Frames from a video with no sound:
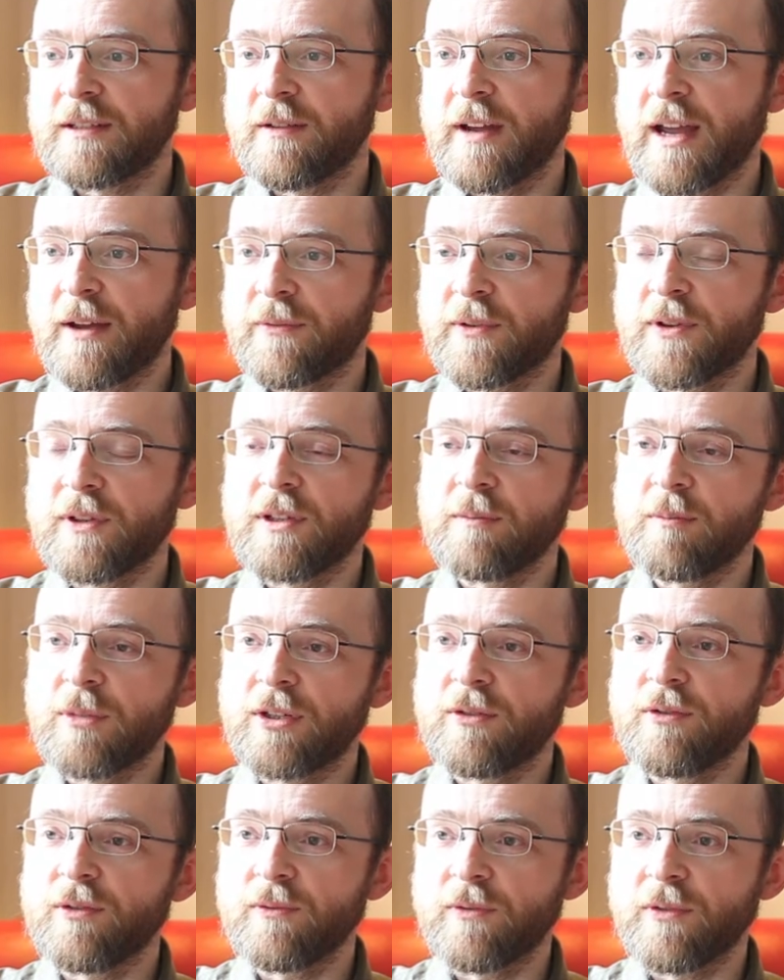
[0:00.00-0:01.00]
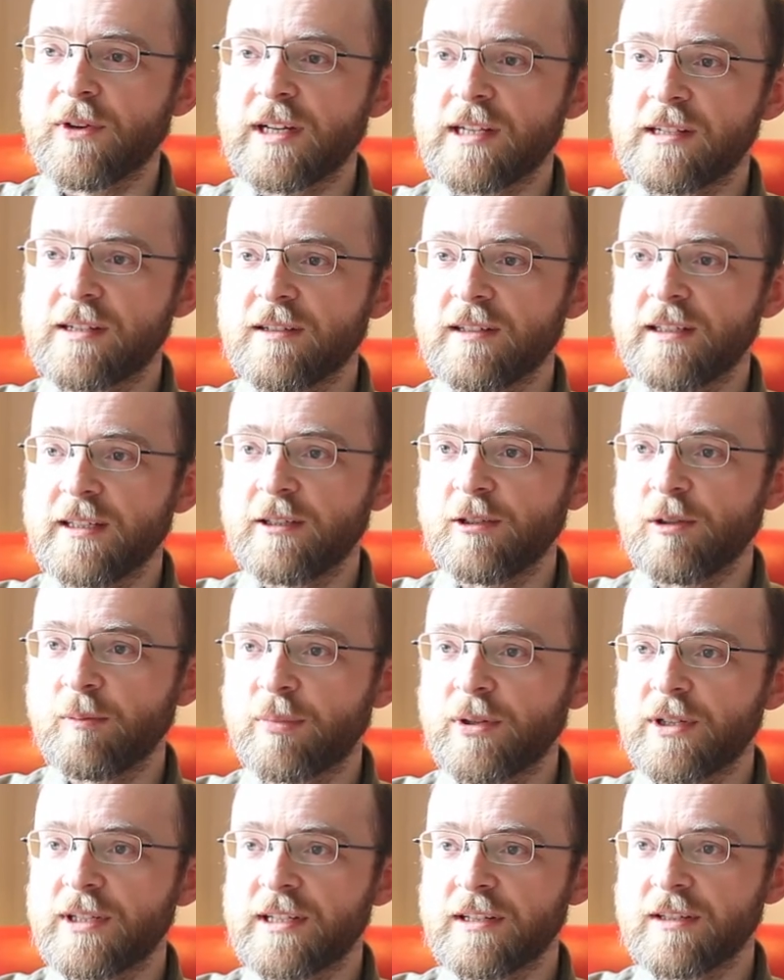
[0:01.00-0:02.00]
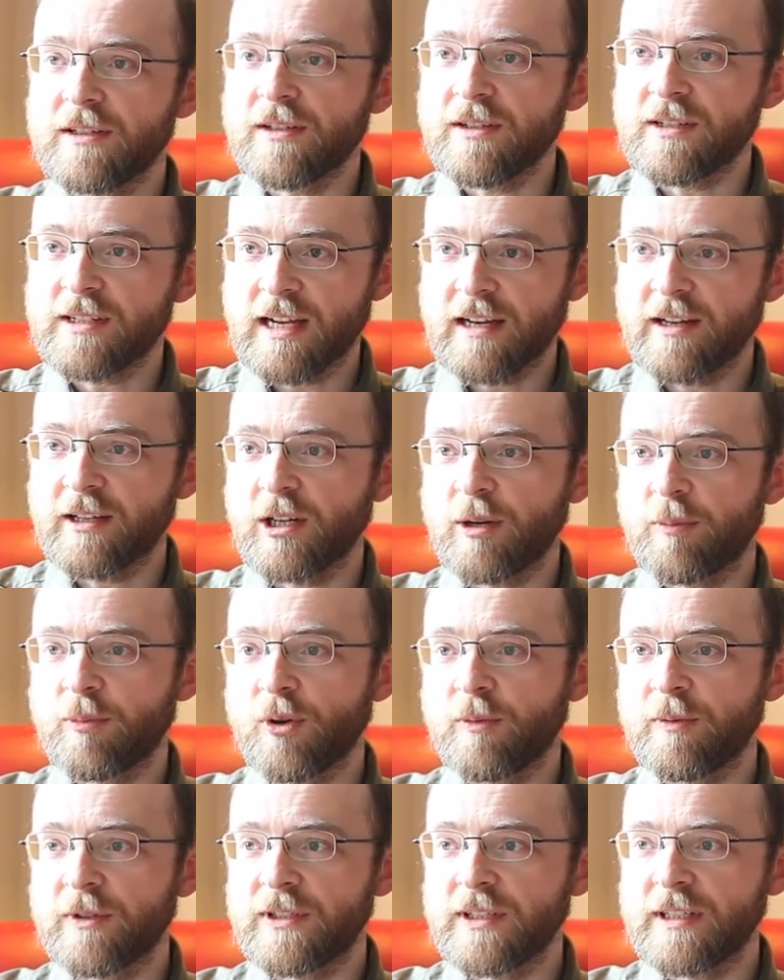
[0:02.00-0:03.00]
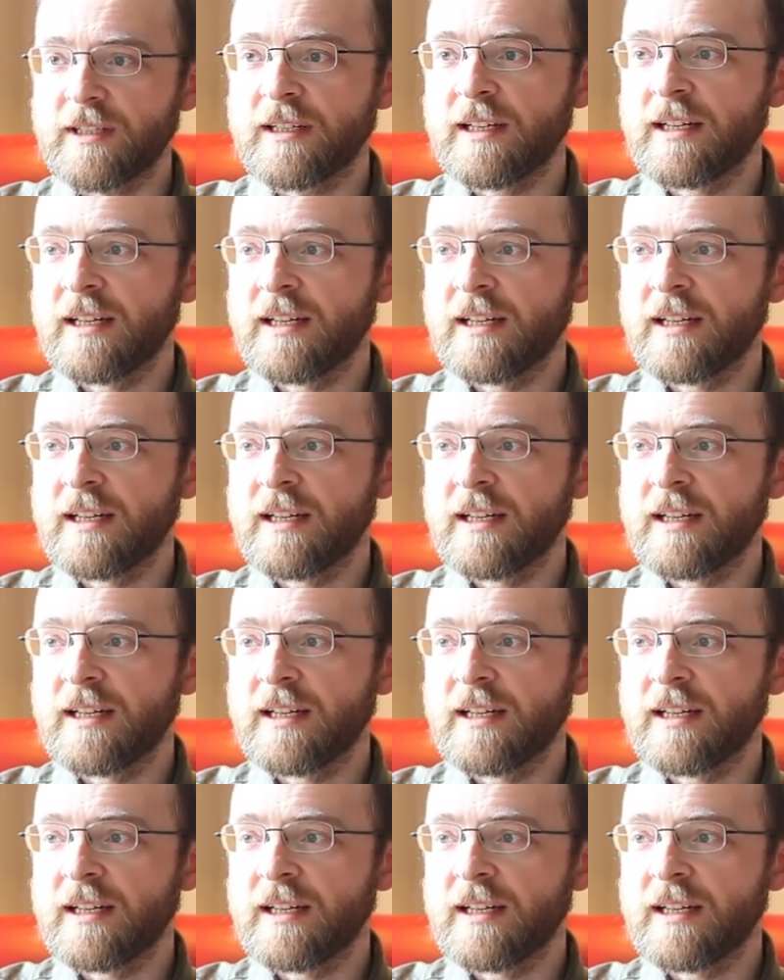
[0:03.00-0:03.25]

effort that McEwan Fraser Legal put into selling a property